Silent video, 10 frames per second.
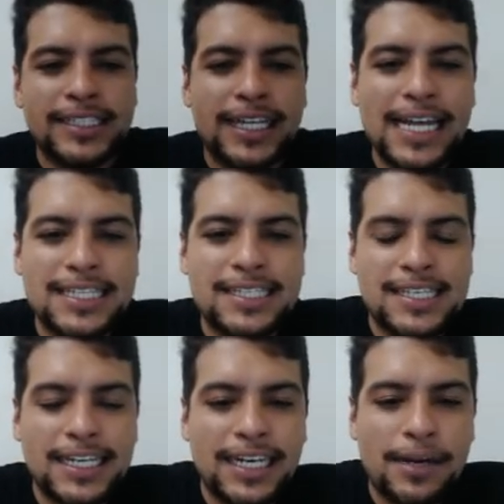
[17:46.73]
Let's
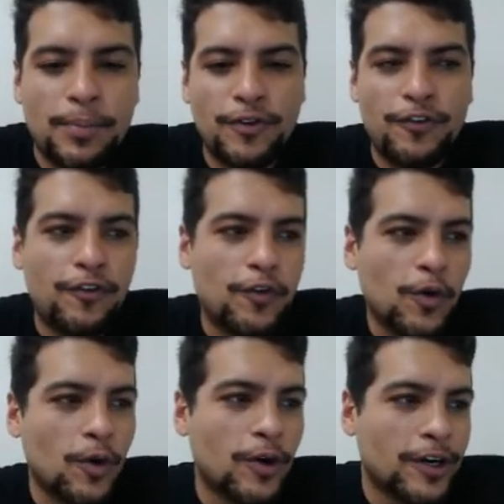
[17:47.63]
see number
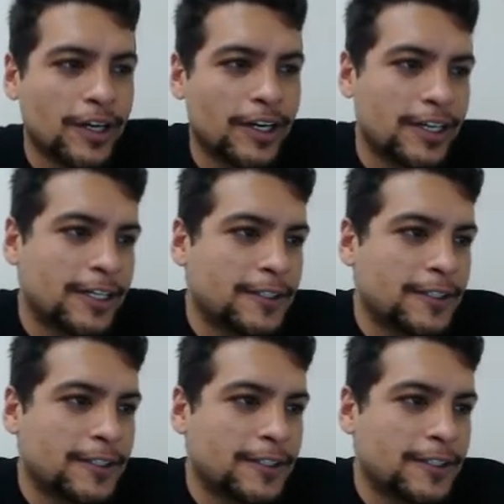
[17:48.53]
four.